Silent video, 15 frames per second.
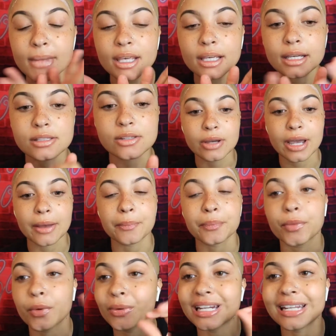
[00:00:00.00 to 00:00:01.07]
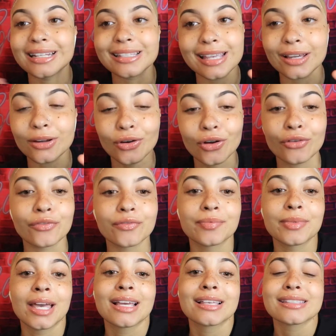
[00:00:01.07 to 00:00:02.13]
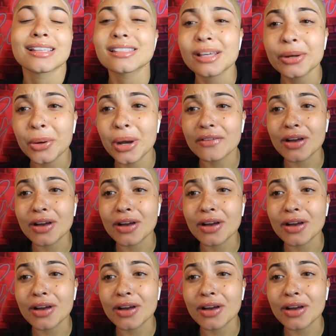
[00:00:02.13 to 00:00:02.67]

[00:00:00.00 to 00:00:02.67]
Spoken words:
It's okay. We need to take it off. Since I don't have